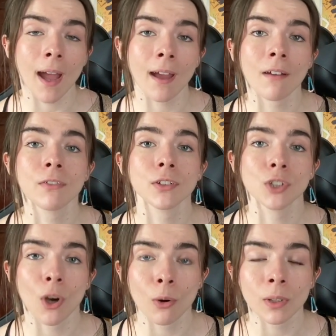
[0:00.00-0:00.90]
I have
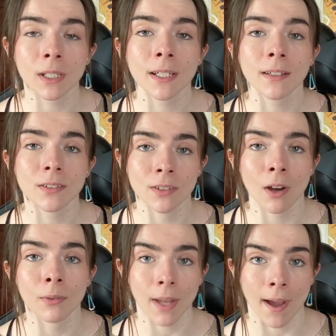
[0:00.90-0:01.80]
totally
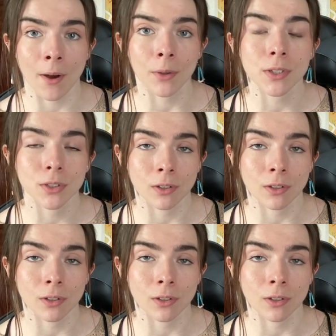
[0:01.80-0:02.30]
zoned out